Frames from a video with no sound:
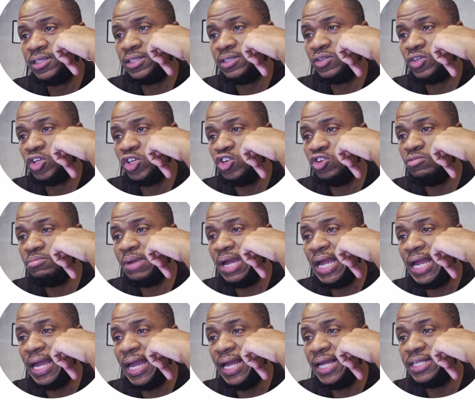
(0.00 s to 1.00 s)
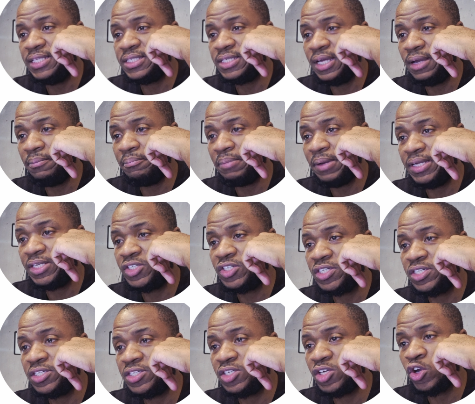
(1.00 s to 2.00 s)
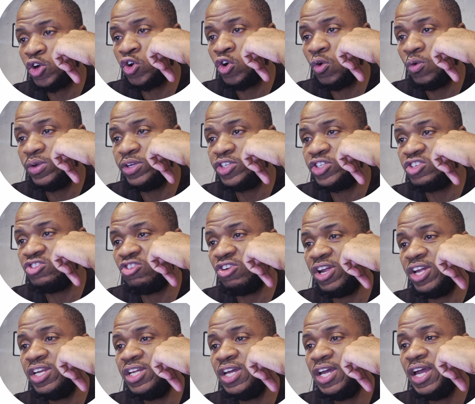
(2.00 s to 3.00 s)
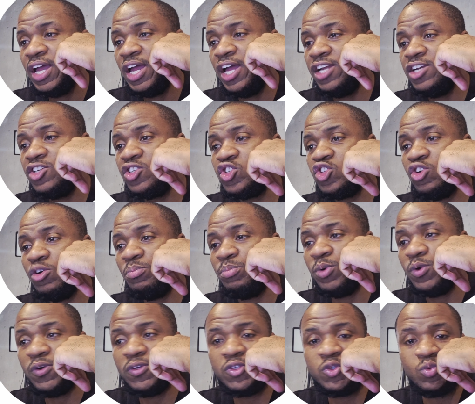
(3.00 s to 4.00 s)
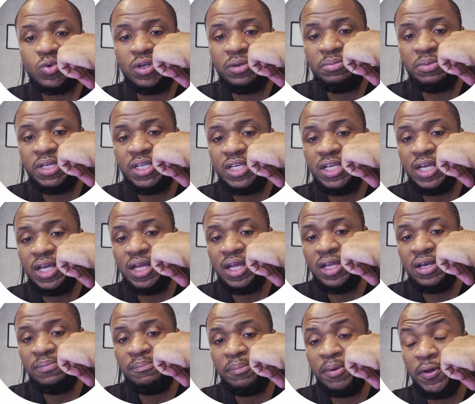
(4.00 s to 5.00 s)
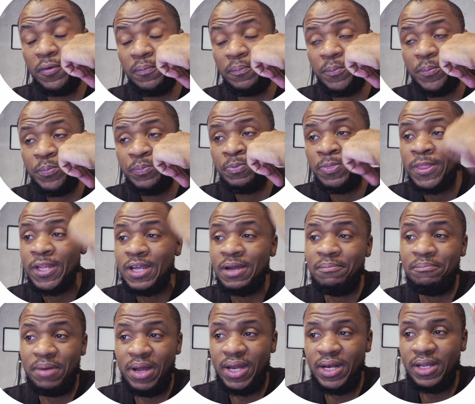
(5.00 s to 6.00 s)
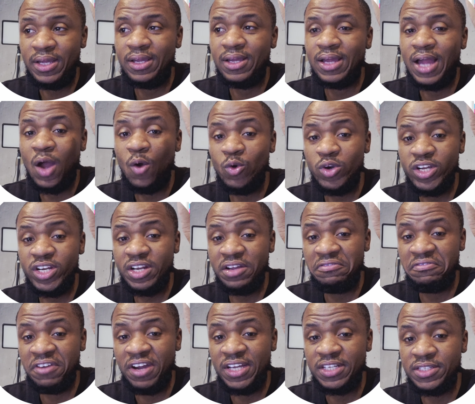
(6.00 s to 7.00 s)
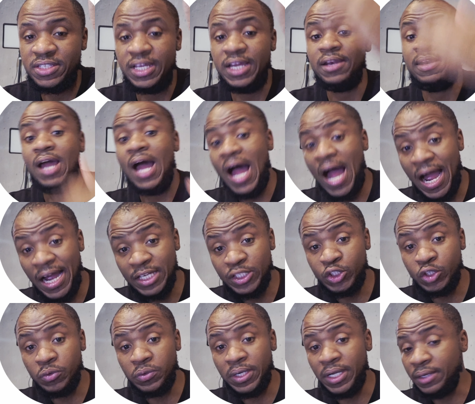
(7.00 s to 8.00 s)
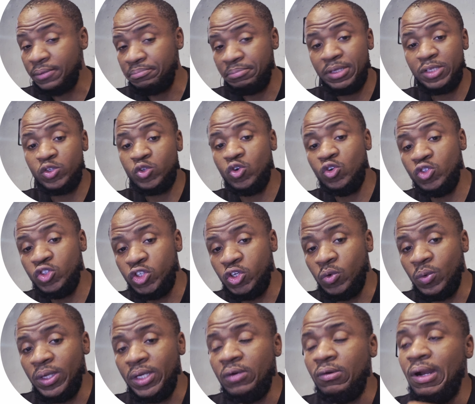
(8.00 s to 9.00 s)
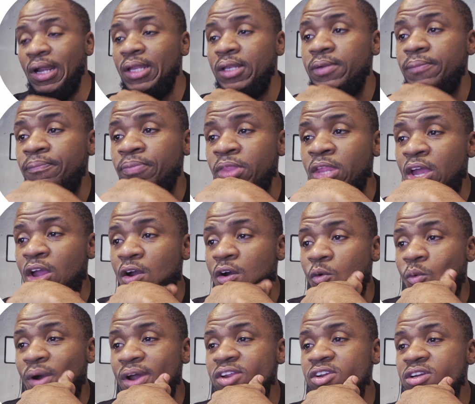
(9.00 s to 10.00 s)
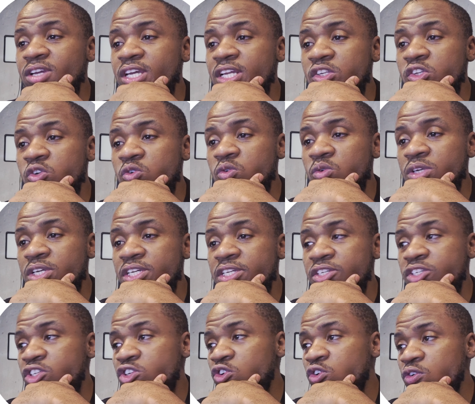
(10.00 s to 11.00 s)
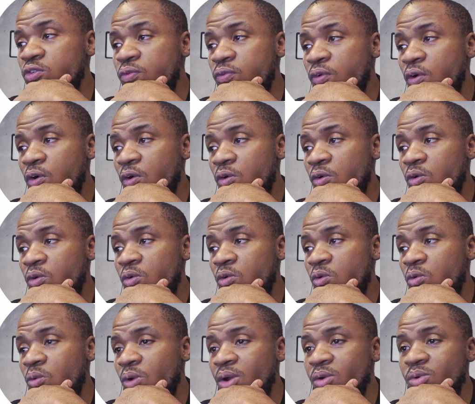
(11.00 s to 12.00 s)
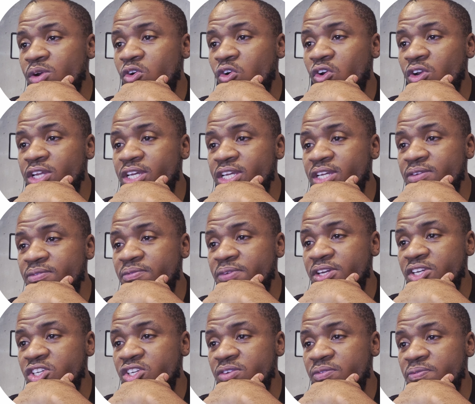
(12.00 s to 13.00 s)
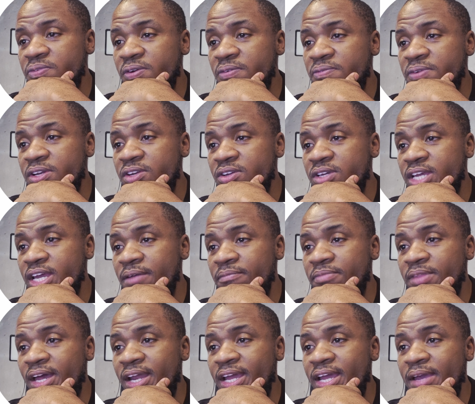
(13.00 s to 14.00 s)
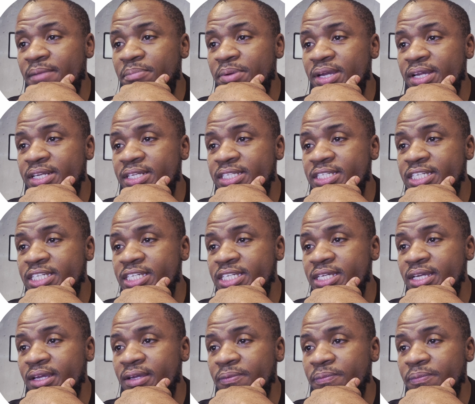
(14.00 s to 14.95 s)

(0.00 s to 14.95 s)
You may enter by just going straight and the stop loss will be here at the bottom. But I wouldn't advise that. I do that, but don't do it, right? What you can do is look for what we call inversion fair value gap that happened here,